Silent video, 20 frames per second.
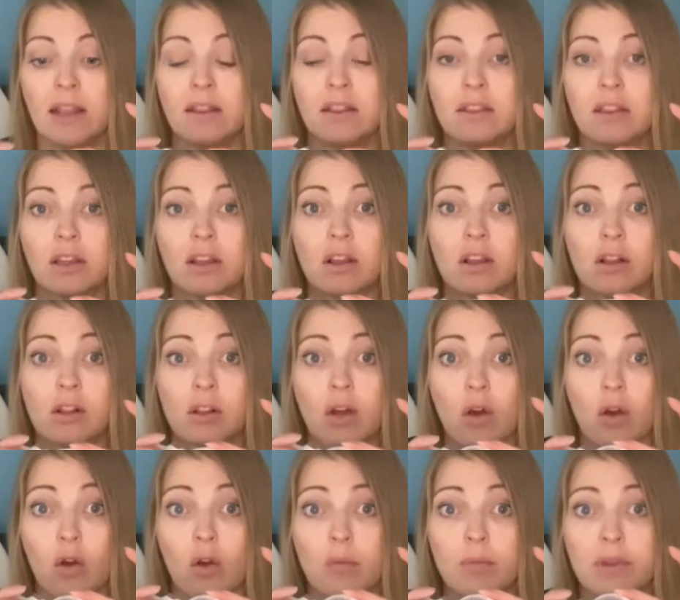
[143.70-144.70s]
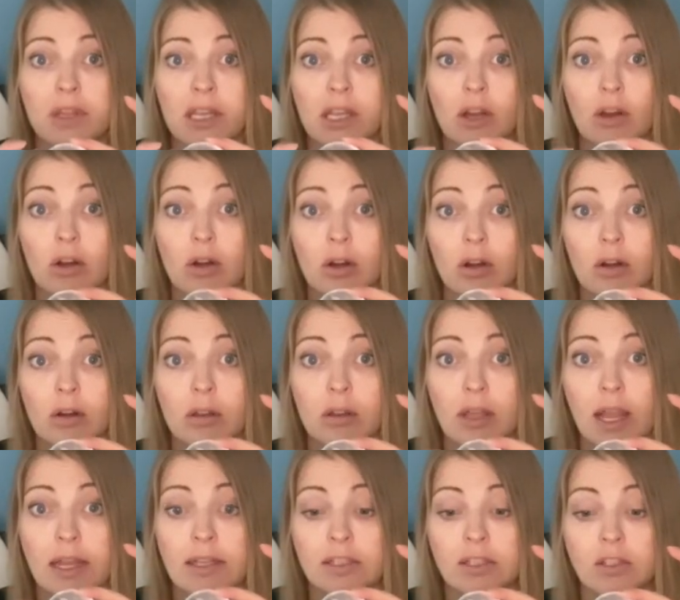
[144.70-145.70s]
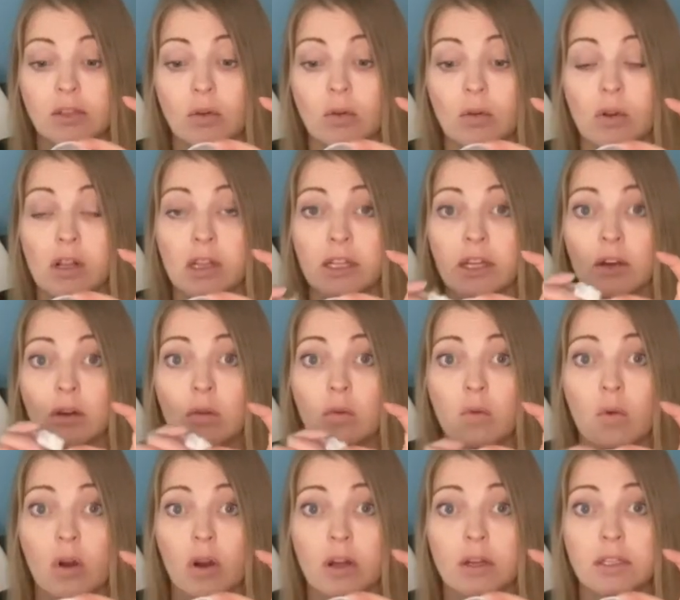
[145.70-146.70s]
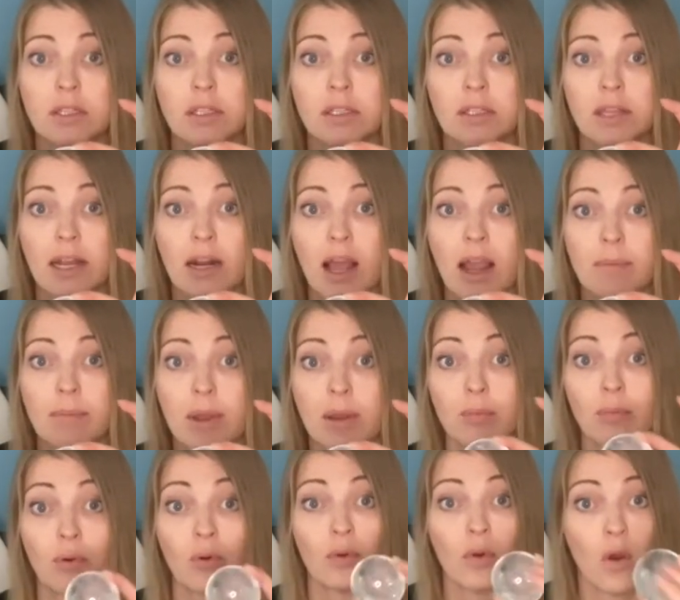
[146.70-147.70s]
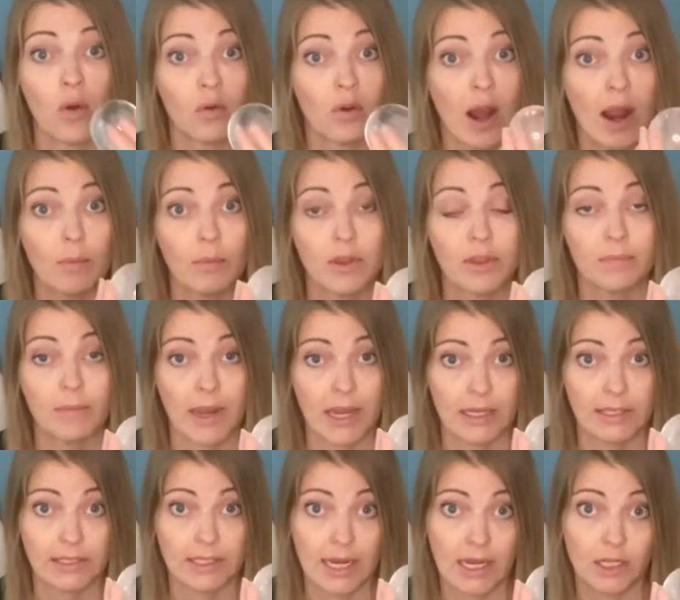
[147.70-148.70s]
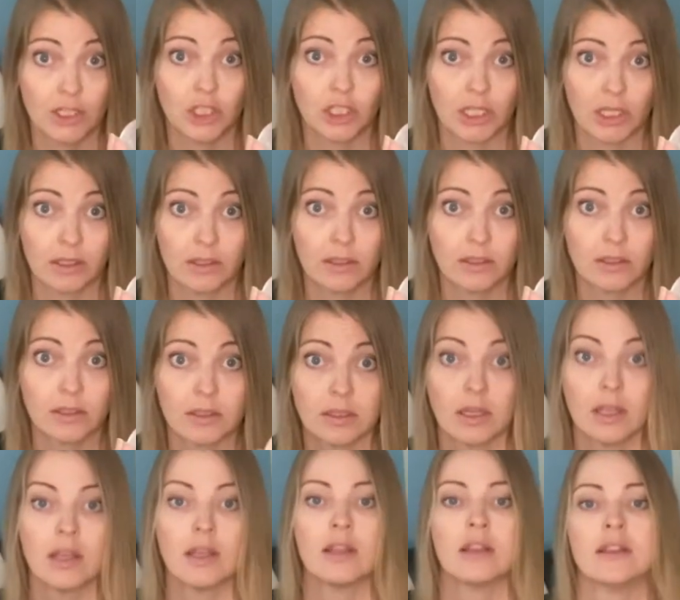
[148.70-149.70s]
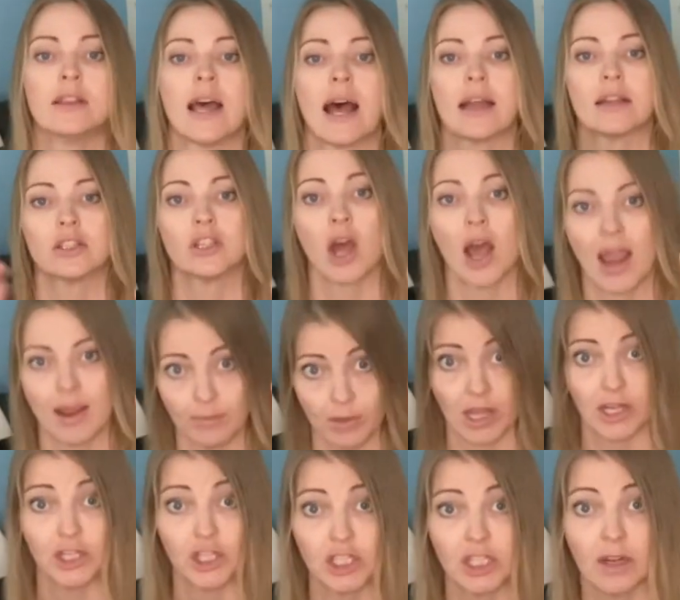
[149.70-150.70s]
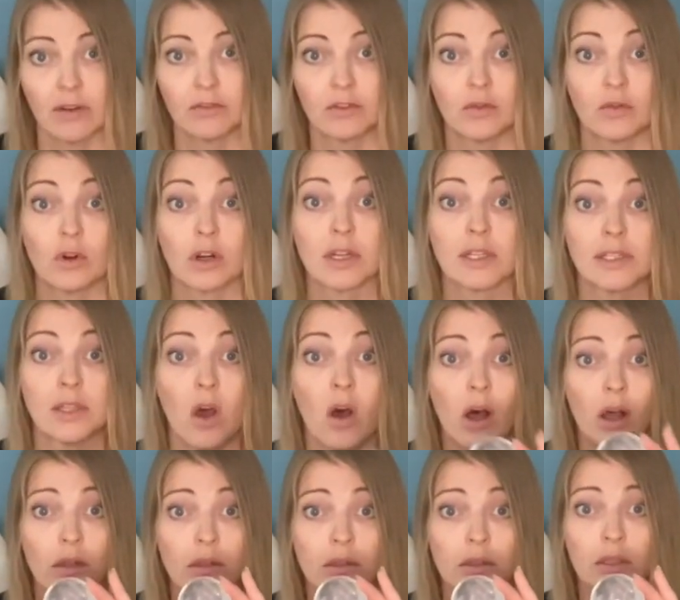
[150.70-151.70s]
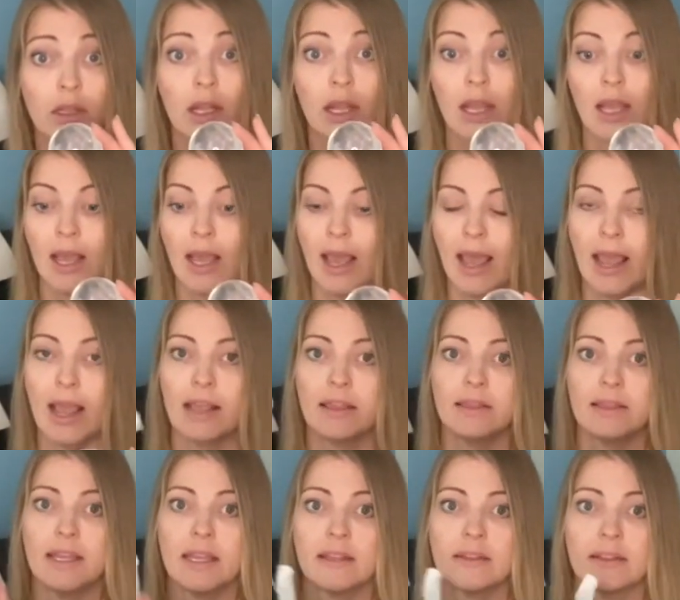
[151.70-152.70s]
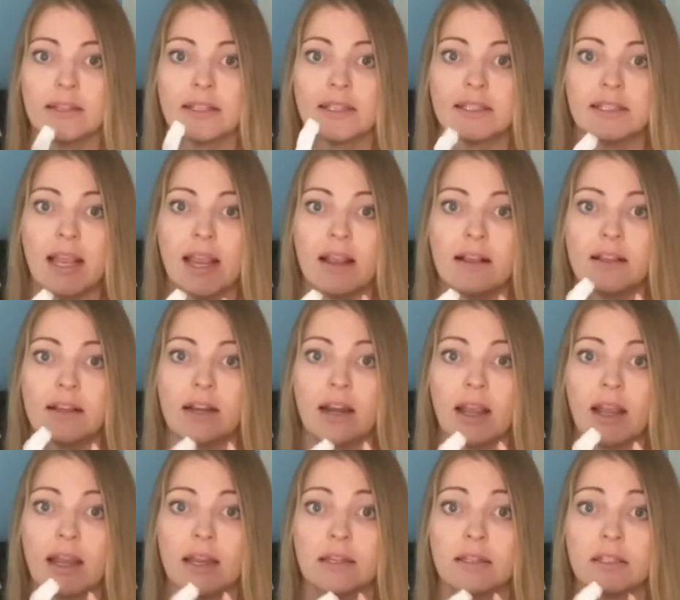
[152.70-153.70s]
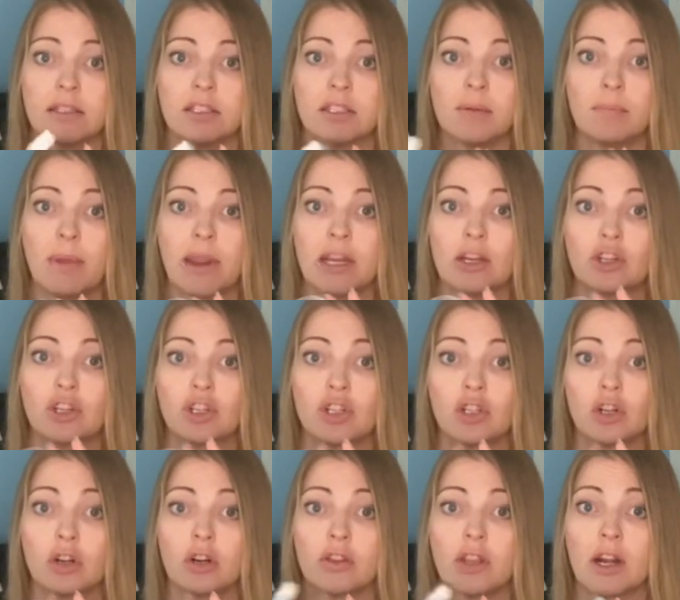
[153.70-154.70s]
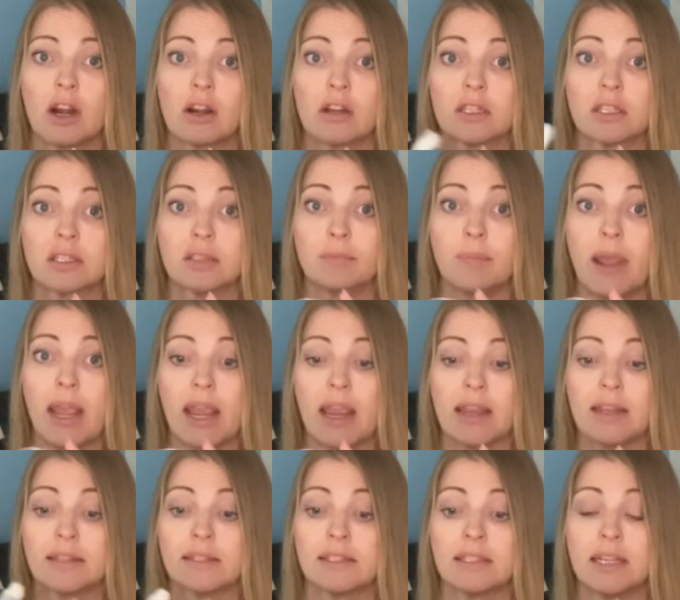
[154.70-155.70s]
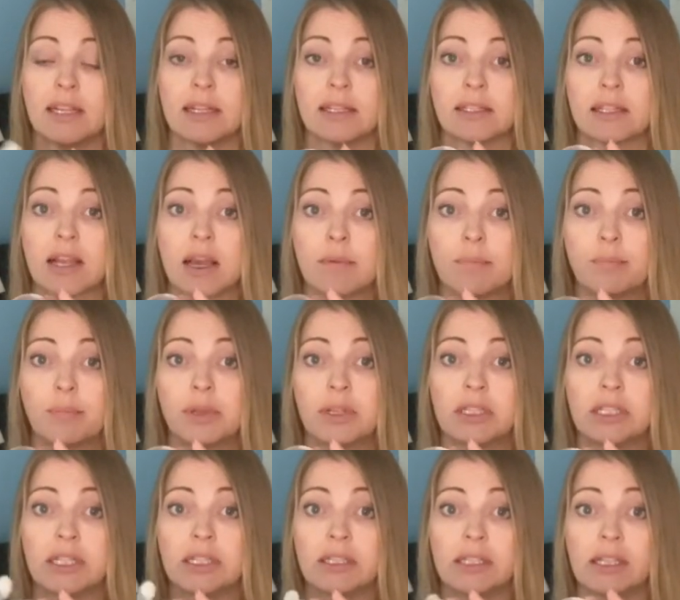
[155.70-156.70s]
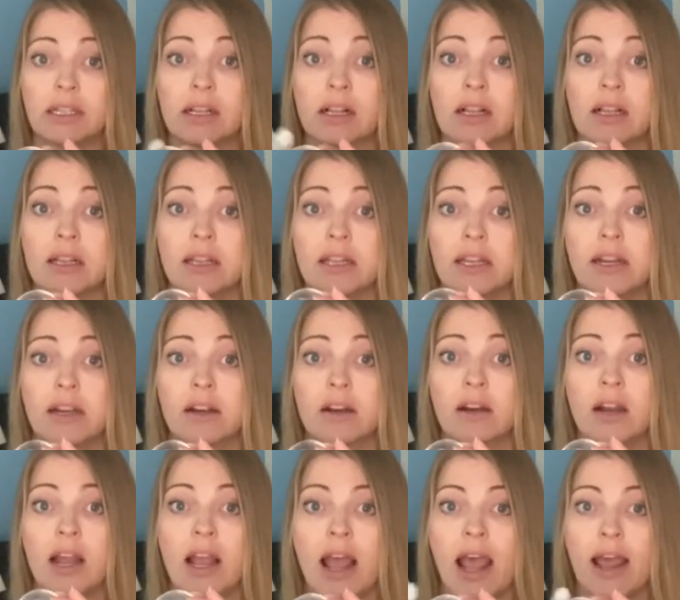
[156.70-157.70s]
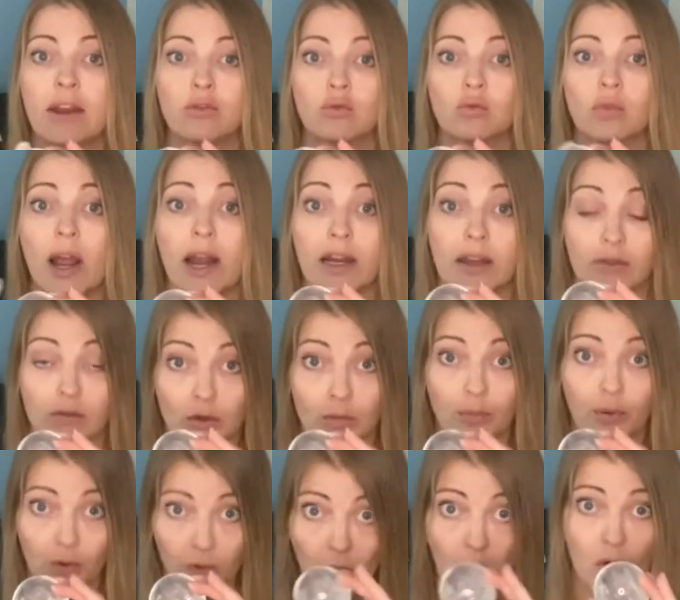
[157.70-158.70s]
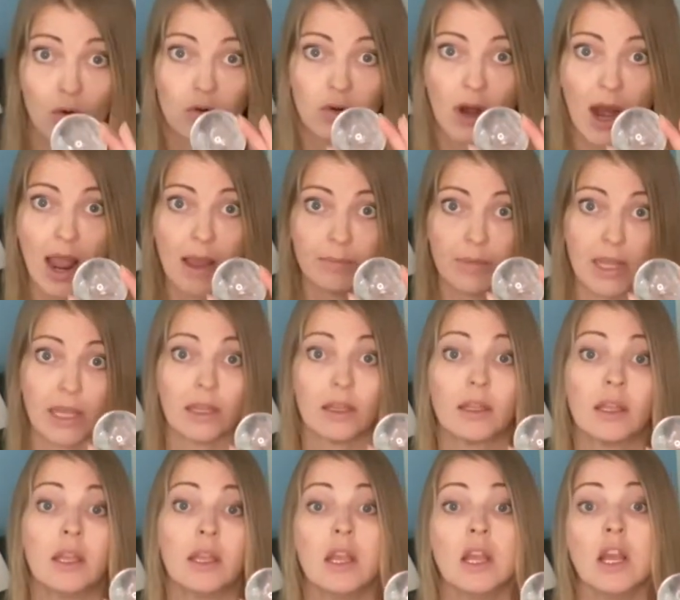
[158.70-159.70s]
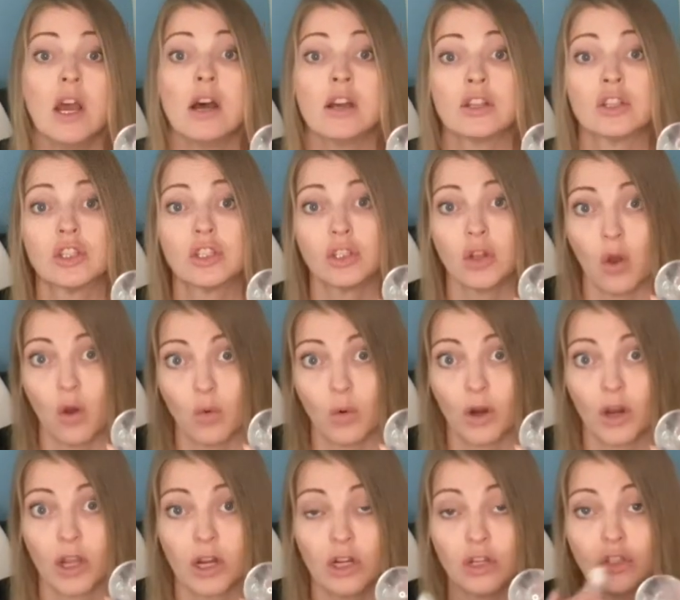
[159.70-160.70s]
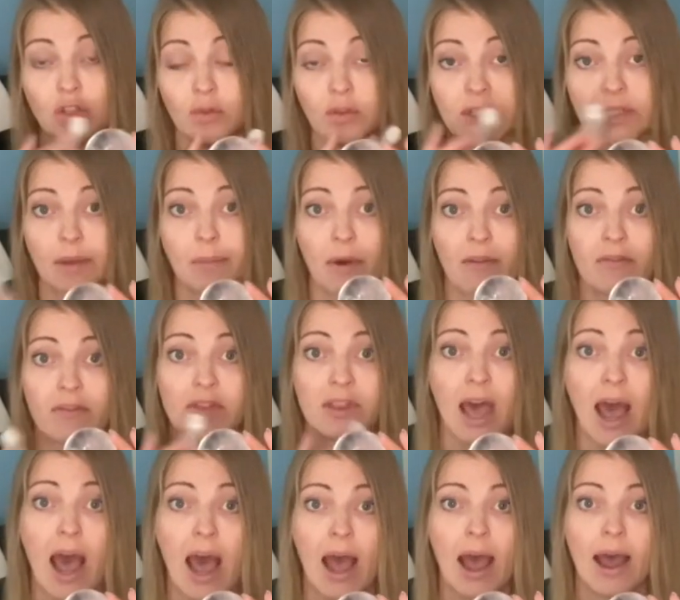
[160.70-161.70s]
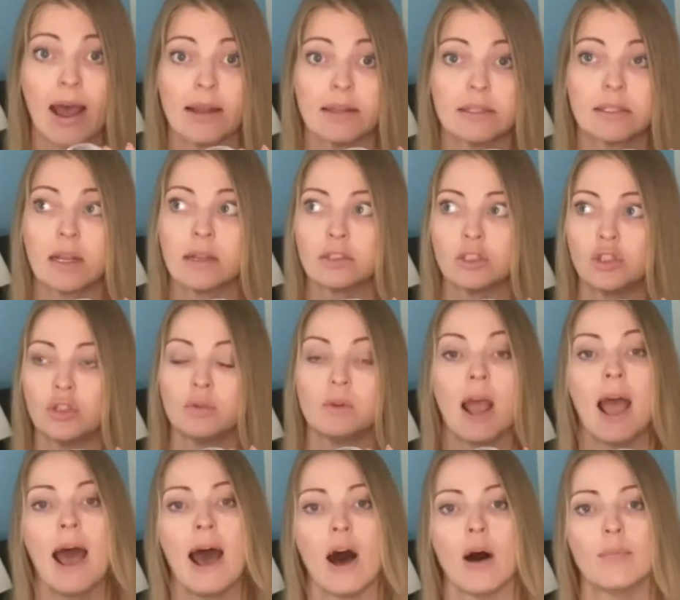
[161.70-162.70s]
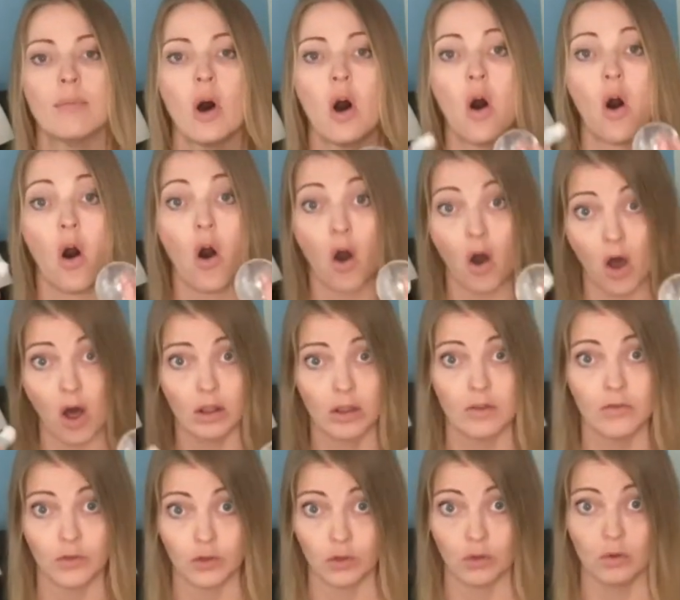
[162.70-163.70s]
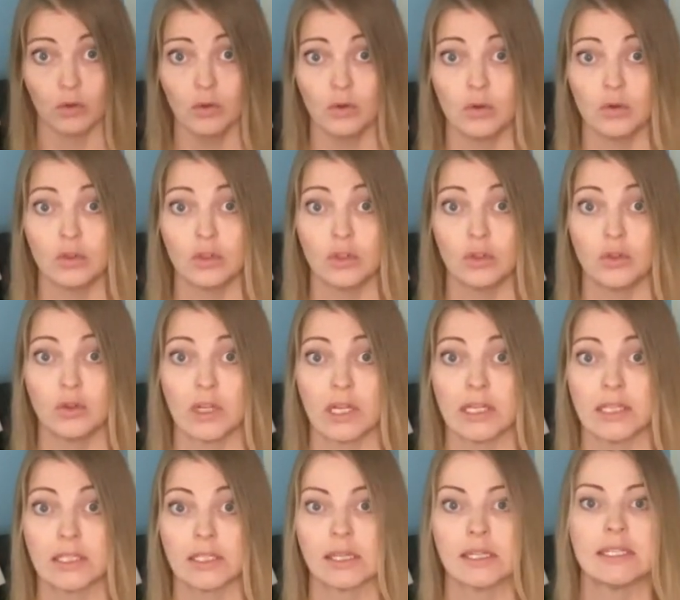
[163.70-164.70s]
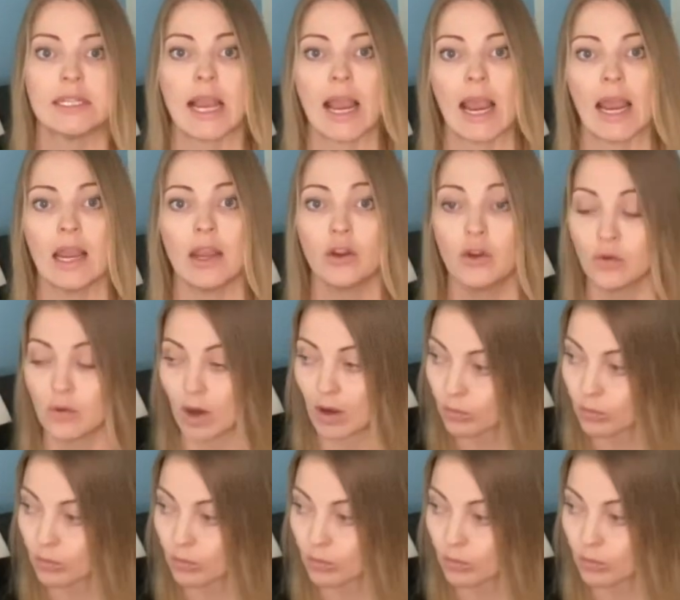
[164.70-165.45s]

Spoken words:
the globe, the earth. And so clear quartz that I may program with my intentions, that timeline shift for us all. And then the selenite to make sure that our space is completely clear and ready for programming. So we're gonna do some of that to help all of you who tune in today, who are